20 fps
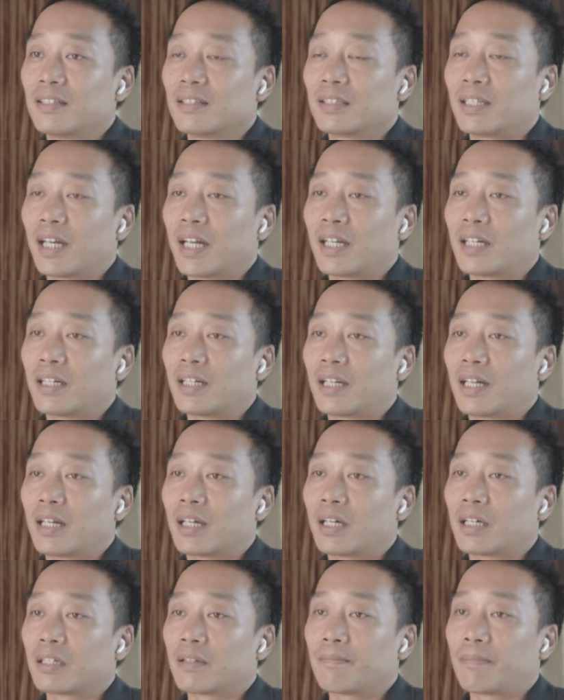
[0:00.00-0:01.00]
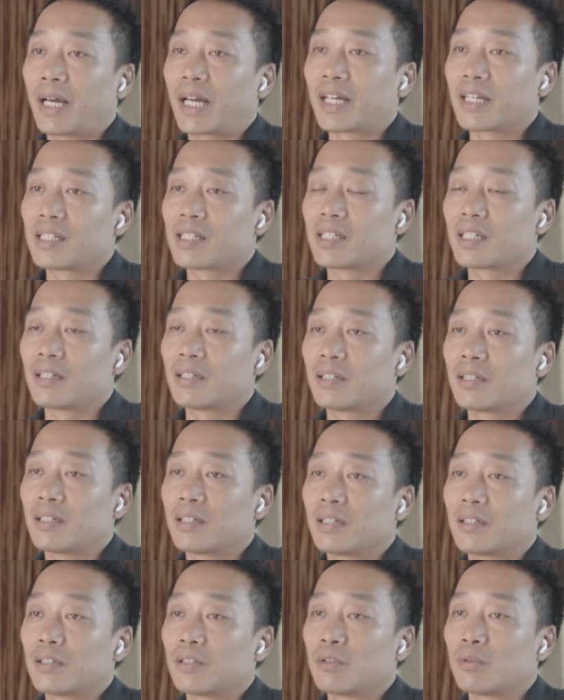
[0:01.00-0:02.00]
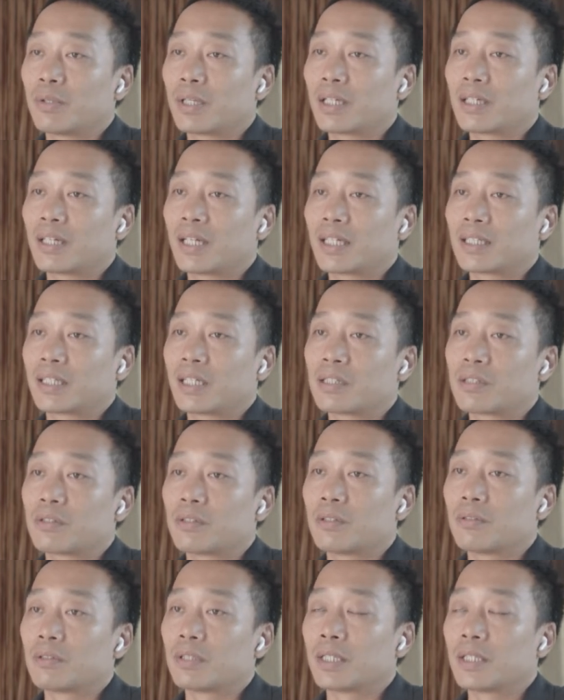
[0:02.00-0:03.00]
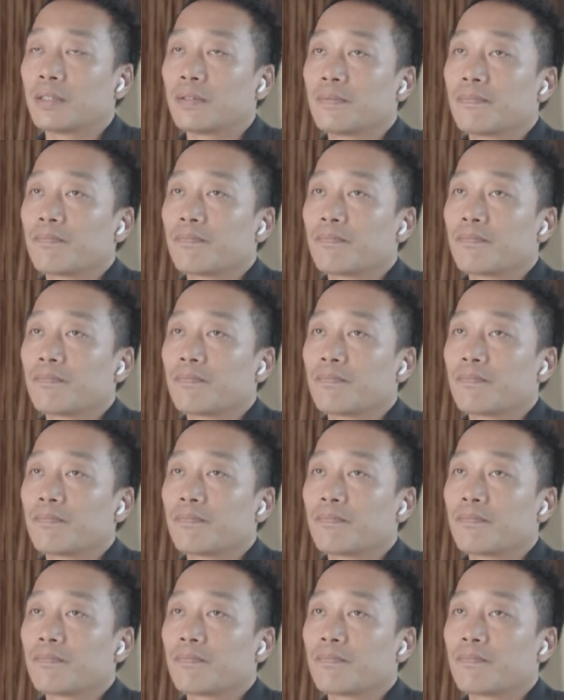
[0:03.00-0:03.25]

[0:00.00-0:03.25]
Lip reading: than a lot of magazine doing like the story.